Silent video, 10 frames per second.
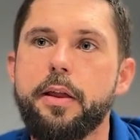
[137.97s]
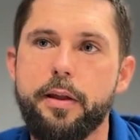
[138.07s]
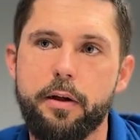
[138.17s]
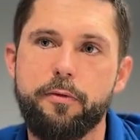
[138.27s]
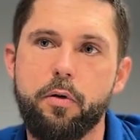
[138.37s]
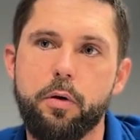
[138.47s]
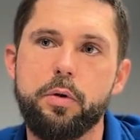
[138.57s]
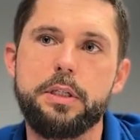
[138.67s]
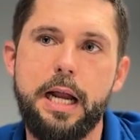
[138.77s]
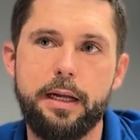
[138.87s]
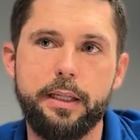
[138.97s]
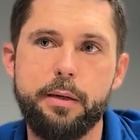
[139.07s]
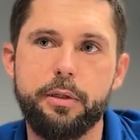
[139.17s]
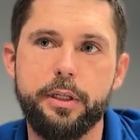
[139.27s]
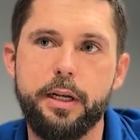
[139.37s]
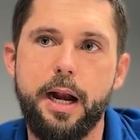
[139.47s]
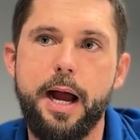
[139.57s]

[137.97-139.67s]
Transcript: therefore was not labeled in an